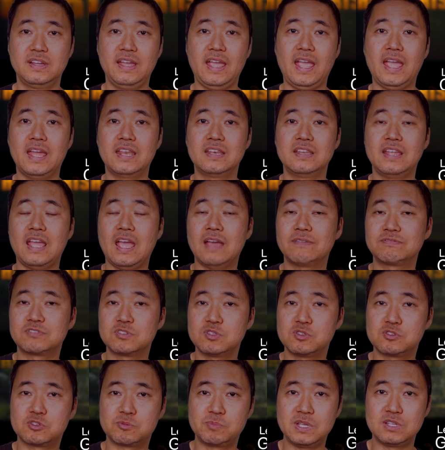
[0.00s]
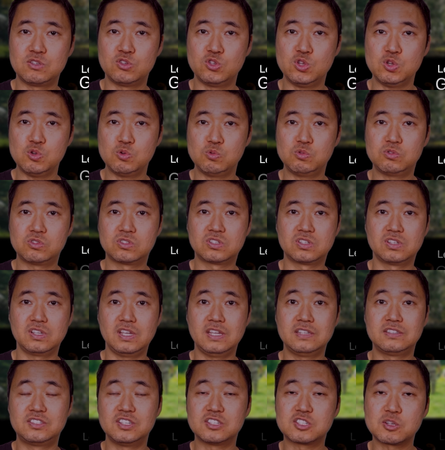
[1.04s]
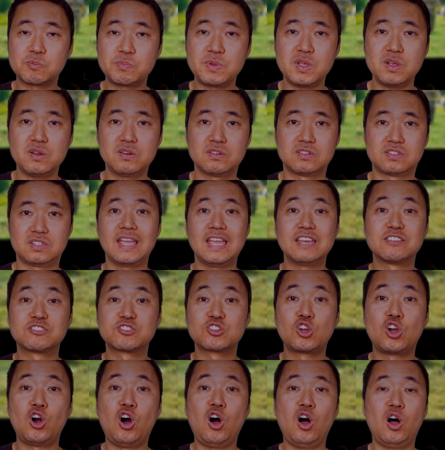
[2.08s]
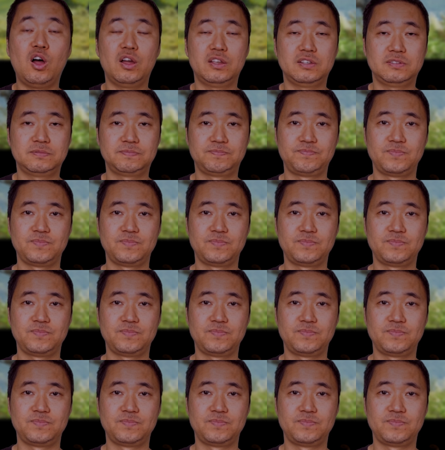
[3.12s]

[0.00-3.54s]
and after it's being used, it disappears, it's gone.